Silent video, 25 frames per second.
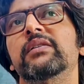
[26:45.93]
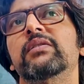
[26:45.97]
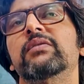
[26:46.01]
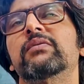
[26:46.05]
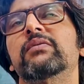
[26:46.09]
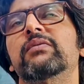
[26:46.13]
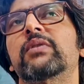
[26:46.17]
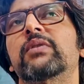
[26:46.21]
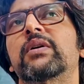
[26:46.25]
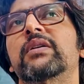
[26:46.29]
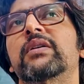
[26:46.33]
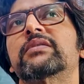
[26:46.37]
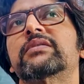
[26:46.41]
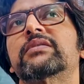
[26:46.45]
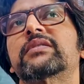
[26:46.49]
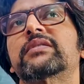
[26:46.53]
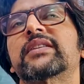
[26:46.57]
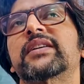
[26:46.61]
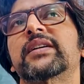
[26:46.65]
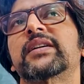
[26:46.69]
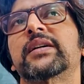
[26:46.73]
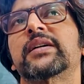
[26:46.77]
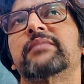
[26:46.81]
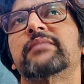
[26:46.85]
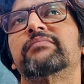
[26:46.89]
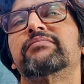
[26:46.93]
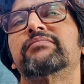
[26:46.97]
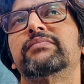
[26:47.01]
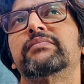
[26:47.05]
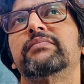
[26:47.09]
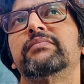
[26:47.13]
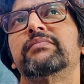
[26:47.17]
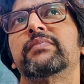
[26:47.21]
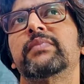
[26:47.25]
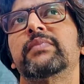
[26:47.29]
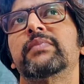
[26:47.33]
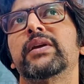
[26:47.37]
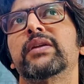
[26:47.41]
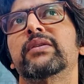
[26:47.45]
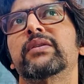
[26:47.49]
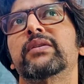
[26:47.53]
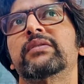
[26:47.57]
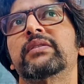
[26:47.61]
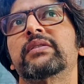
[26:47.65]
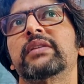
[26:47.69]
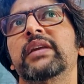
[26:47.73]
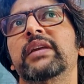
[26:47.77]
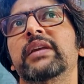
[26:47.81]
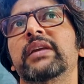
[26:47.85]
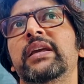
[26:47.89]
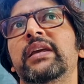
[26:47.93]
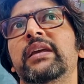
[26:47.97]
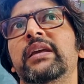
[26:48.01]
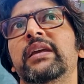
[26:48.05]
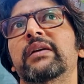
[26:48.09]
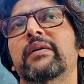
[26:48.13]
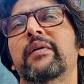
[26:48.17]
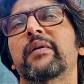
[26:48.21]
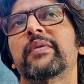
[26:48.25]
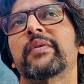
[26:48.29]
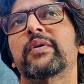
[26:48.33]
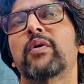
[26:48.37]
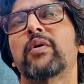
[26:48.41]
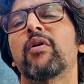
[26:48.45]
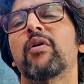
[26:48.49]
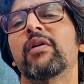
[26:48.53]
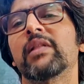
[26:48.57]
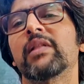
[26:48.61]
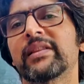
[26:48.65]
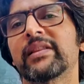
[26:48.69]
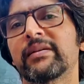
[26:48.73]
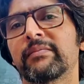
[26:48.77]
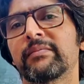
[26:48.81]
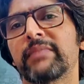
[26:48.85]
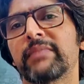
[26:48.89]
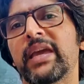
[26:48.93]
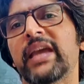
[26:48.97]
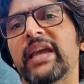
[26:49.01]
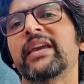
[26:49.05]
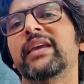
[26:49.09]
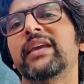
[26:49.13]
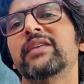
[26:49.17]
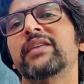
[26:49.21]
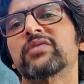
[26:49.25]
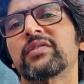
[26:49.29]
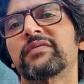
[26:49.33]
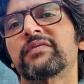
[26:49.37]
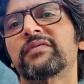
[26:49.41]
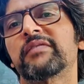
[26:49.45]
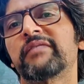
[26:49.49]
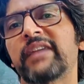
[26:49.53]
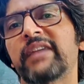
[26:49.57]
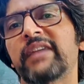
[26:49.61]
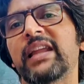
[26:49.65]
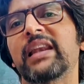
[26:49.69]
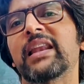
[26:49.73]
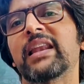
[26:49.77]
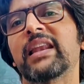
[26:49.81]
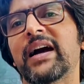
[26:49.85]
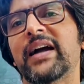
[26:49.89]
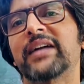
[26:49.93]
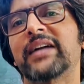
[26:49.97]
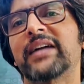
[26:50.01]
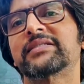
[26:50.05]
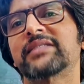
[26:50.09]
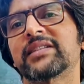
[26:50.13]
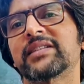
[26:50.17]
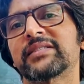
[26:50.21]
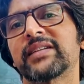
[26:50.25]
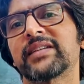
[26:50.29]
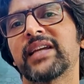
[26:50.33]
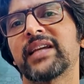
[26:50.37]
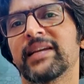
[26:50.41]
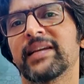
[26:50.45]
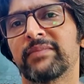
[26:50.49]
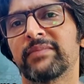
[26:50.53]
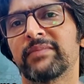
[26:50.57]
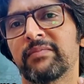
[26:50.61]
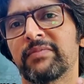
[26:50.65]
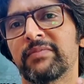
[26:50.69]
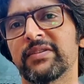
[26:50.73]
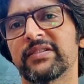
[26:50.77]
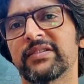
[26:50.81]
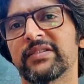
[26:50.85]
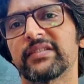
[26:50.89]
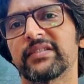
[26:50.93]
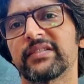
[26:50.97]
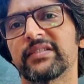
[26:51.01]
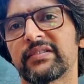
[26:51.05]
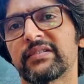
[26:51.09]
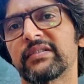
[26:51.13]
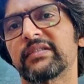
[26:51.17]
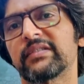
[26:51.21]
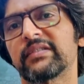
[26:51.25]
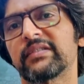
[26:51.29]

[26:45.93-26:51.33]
was, all the makings of a very large sustainable business,